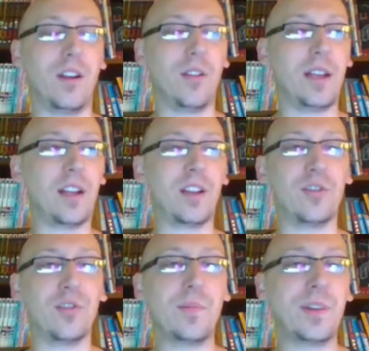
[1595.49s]
like a
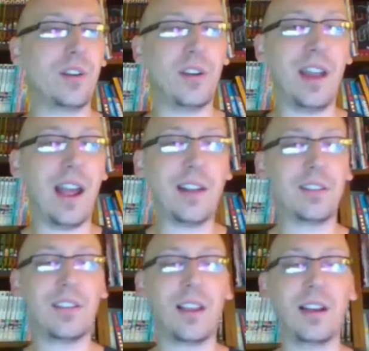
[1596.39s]
contributor and not
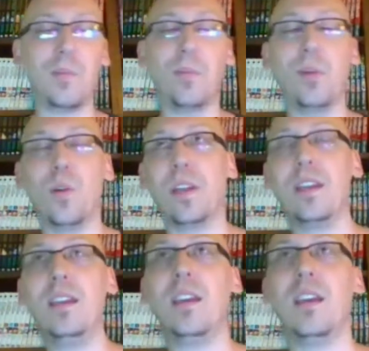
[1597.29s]
just like an
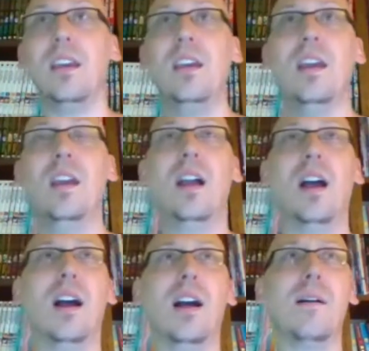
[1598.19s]
employee.
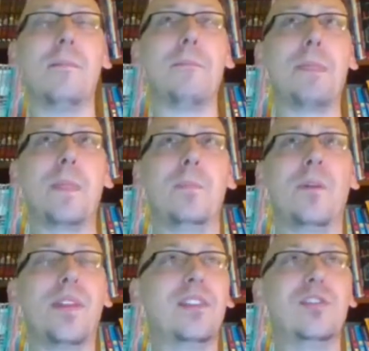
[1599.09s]

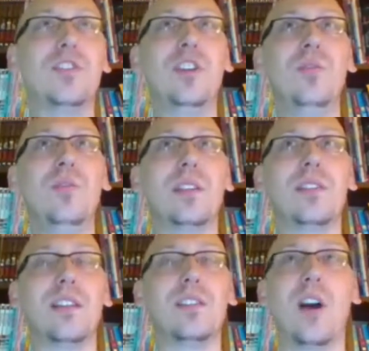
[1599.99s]
But then two,
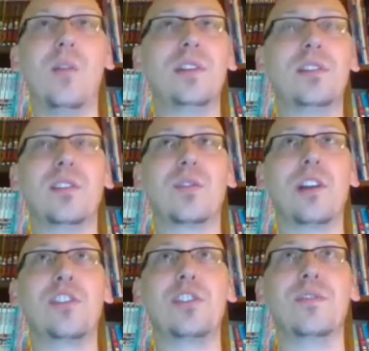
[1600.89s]
it's always this
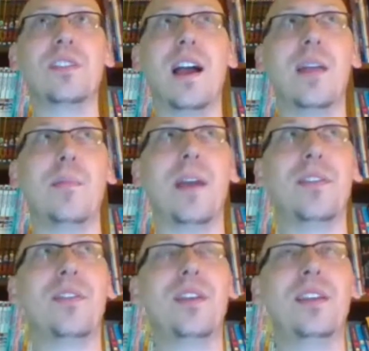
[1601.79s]
question of time.
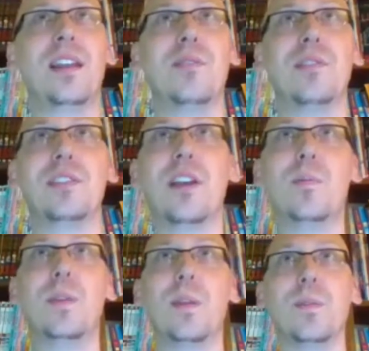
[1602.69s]
And the thing that I always
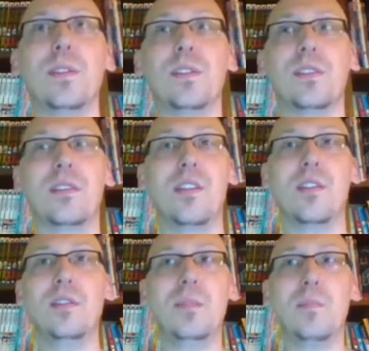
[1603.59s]
tell people is the
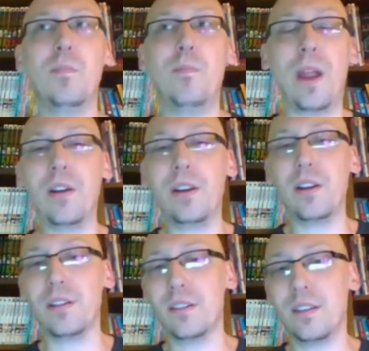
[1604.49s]
only
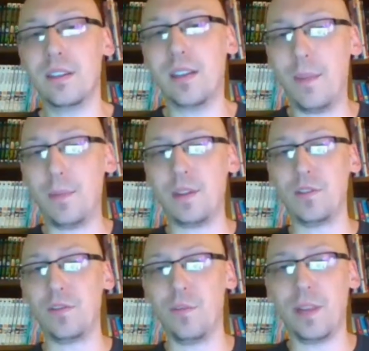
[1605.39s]
barrier to stopping
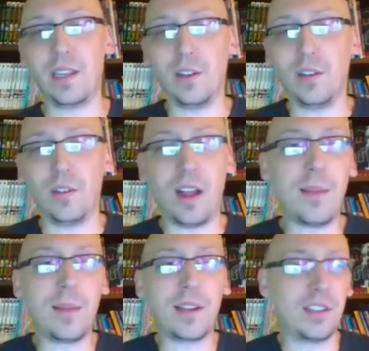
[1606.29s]
you from making your own
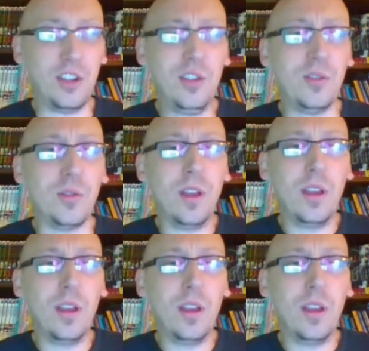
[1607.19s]
comic is you.